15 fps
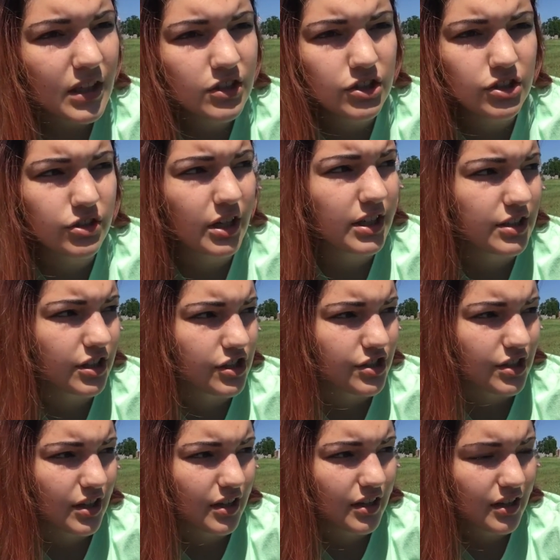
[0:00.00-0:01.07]
She's trying to touch
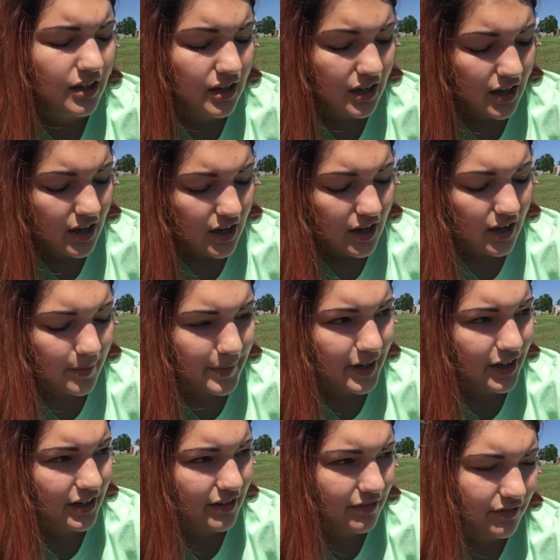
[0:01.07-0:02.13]
the
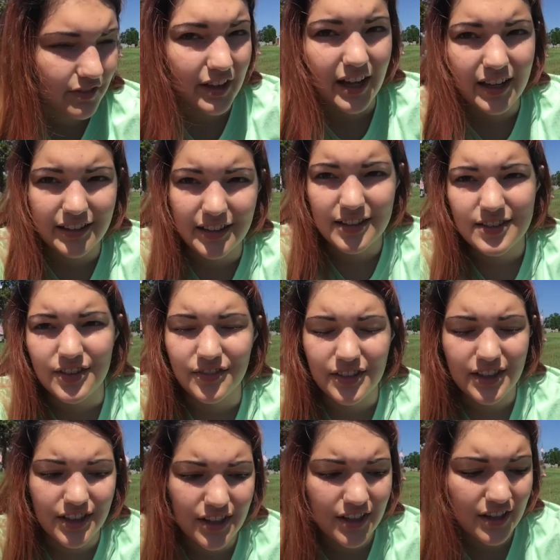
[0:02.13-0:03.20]
American flag that's over
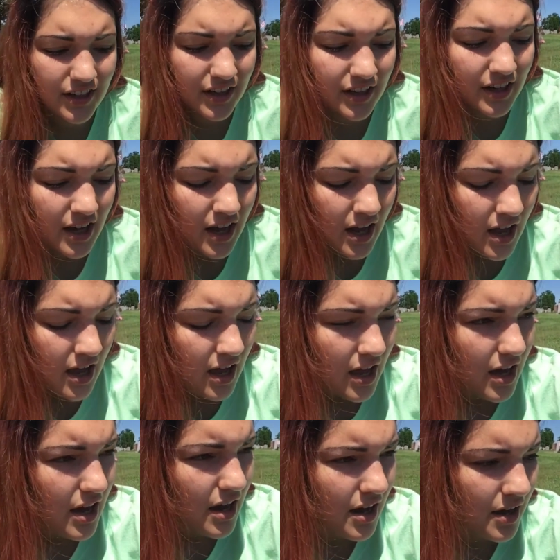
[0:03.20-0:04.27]
here.
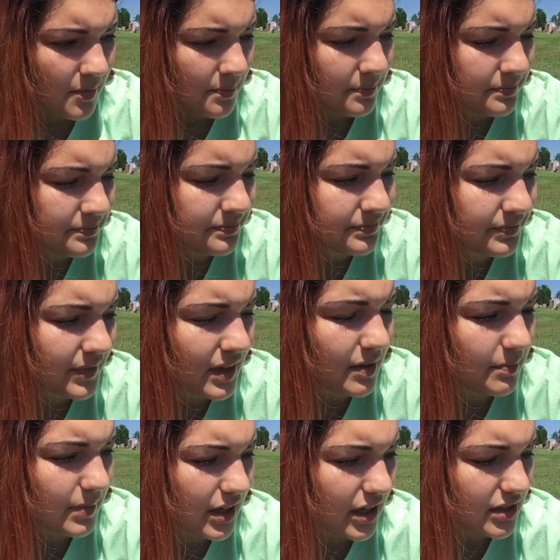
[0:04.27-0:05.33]

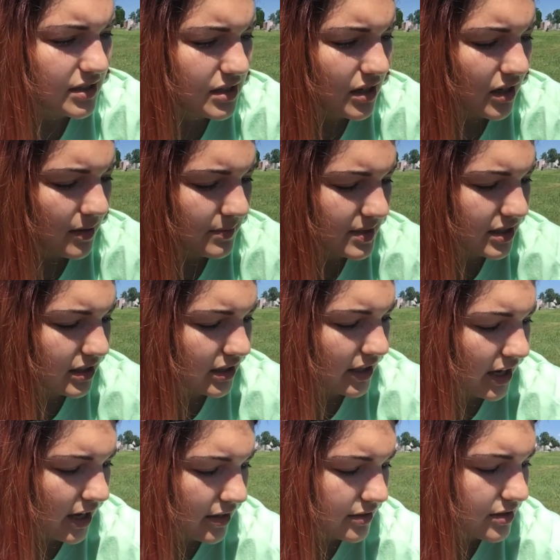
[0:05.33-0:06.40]
But I'm sitting
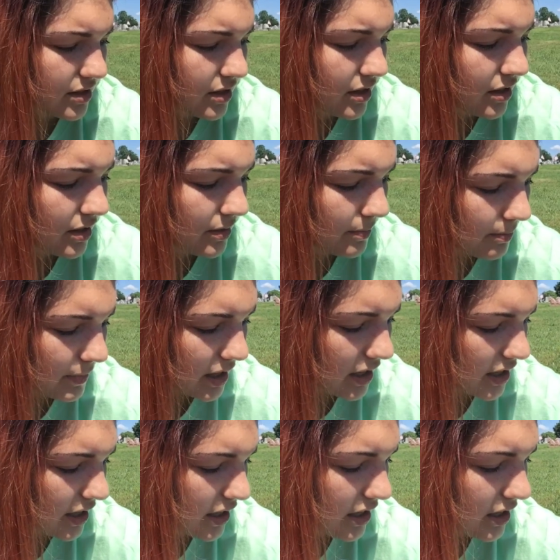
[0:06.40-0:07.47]
at
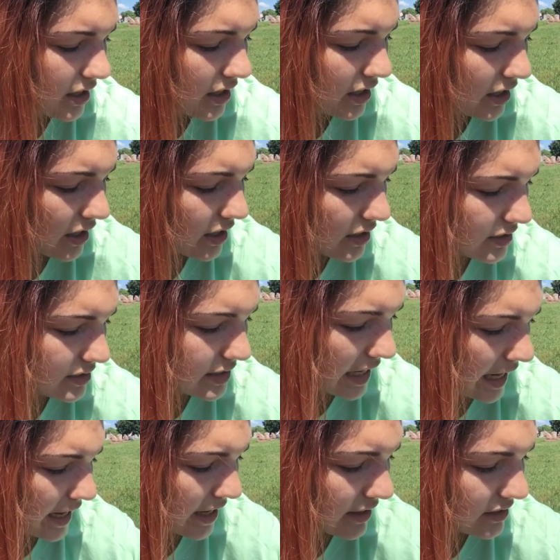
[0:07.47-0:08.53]
my
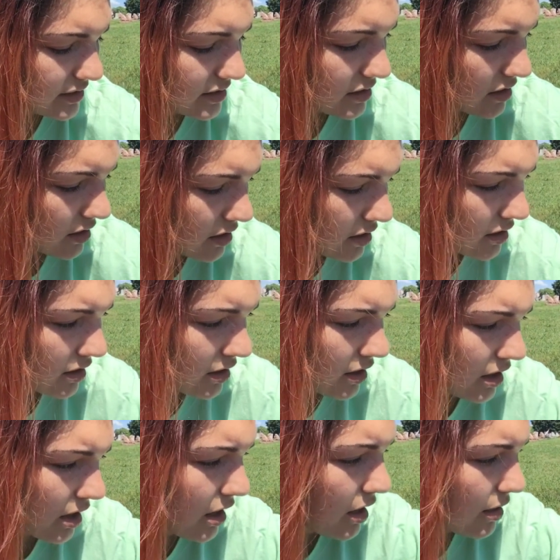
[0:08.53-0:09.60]
dad's,
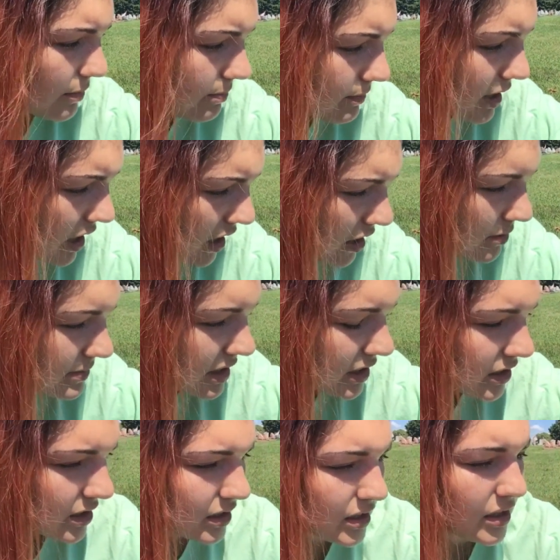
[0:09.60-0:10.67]
mom,
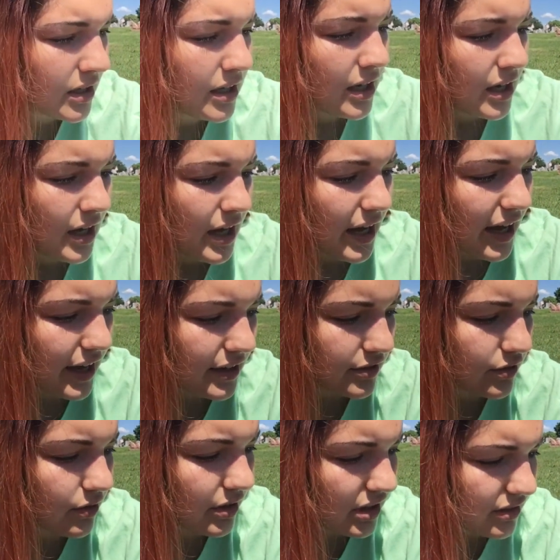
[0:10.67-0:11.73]

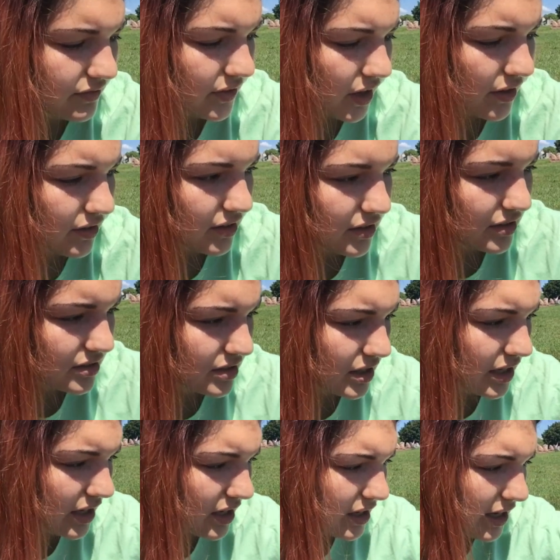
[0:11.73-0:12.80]
and grandfather's
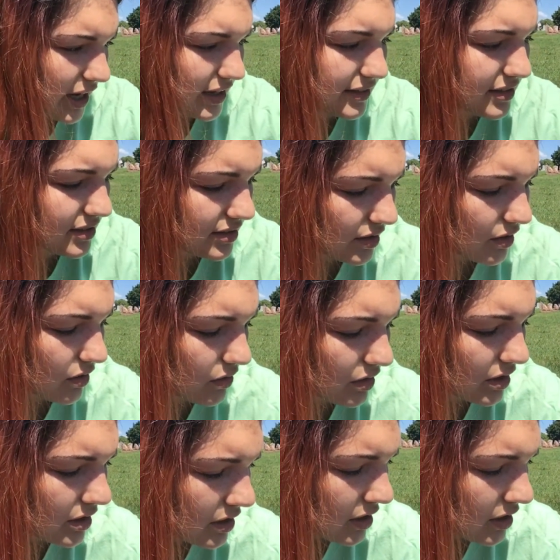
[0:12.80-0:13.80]
headstone